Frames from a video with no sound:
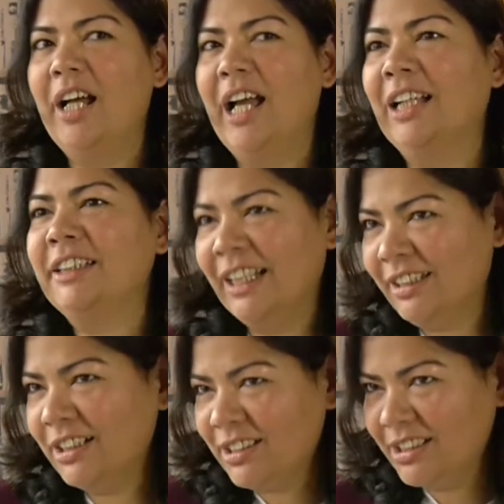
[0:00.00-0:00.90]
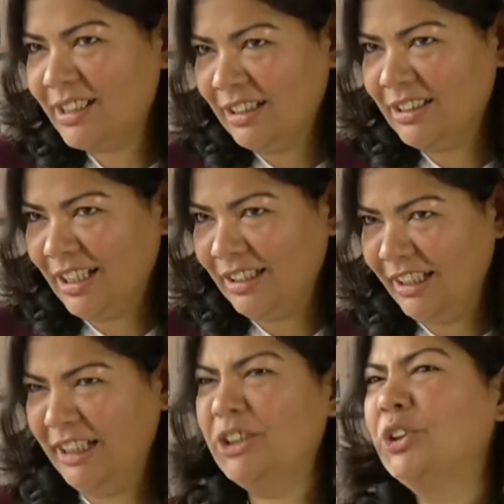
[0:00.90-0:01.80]
And yet there is a sense that they
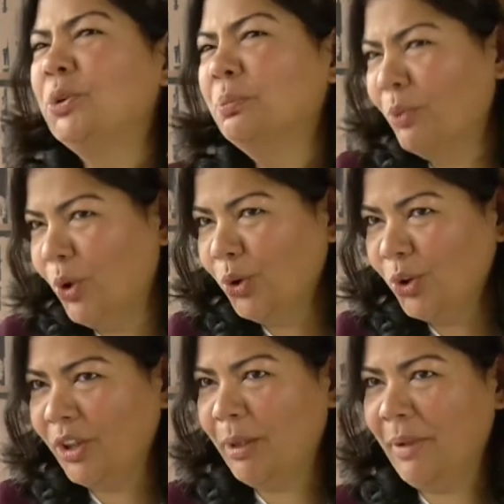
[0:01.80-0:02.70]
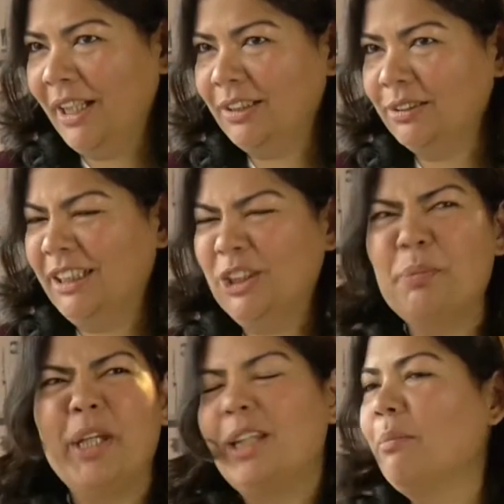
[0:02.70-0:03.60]
need to do more or they need to
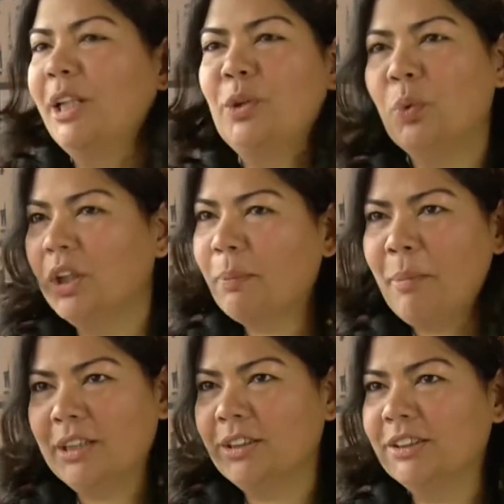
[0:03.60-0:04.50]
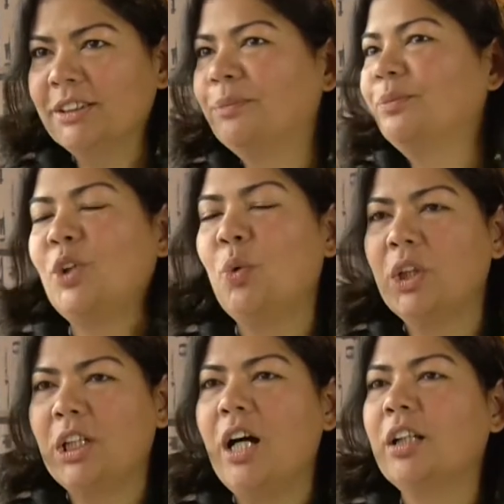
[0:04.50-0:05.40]
make their money work better or
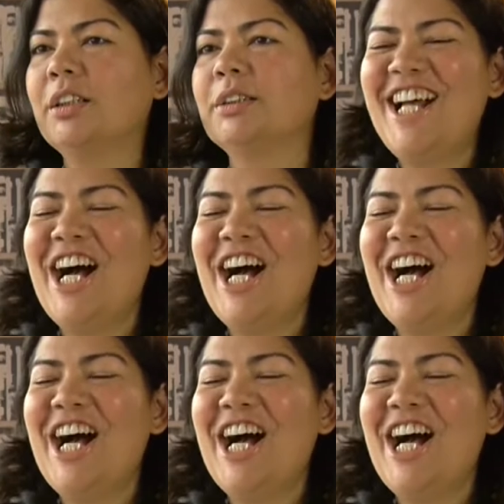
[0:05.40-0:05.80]
work harder.